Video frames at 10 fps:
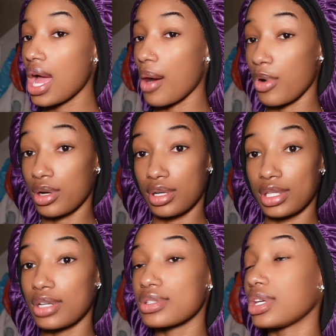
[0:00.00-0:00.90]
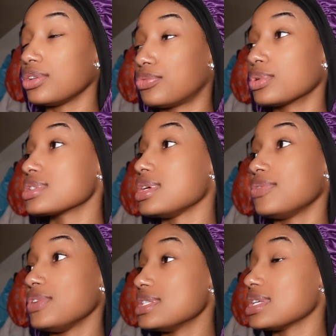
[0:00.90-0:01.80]
I work on the 13th, 14th,
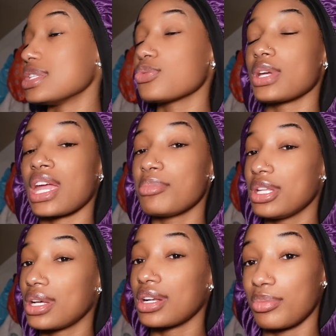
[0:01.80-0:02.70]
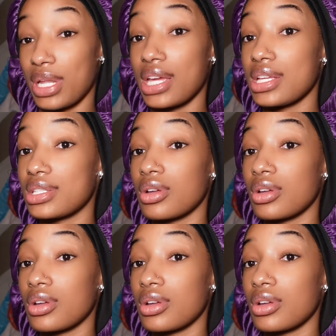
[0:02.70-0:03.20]
15th, so it can't be none of them days.